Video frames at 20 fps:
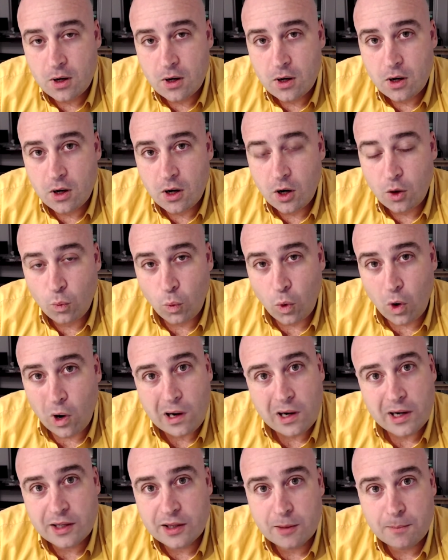A
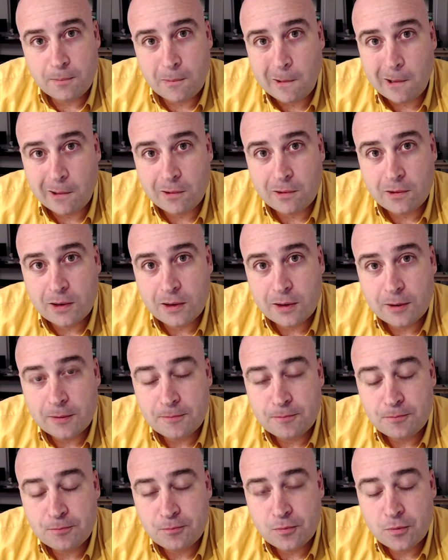walk in the park
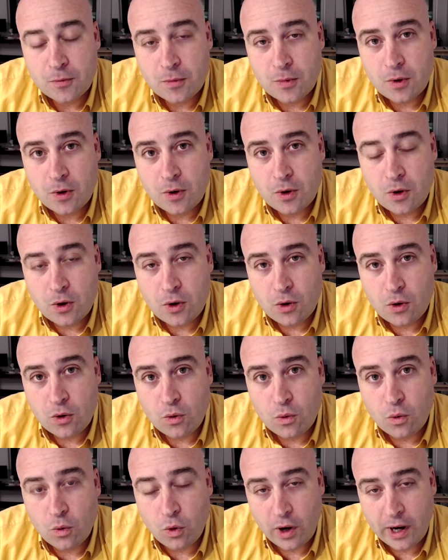
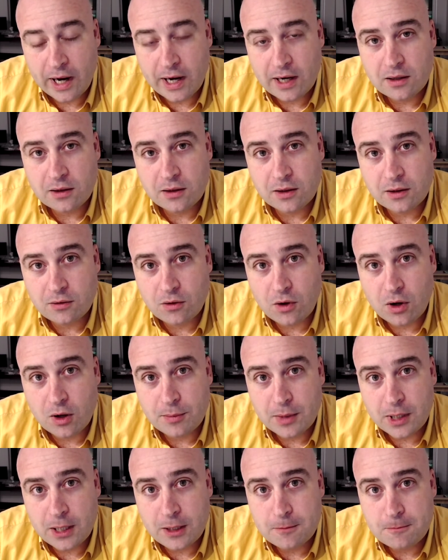or handling raw
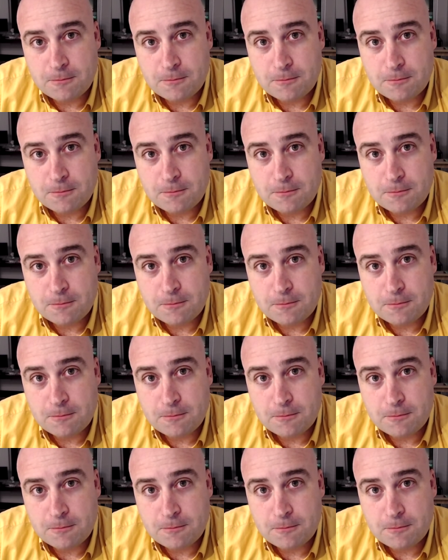meat?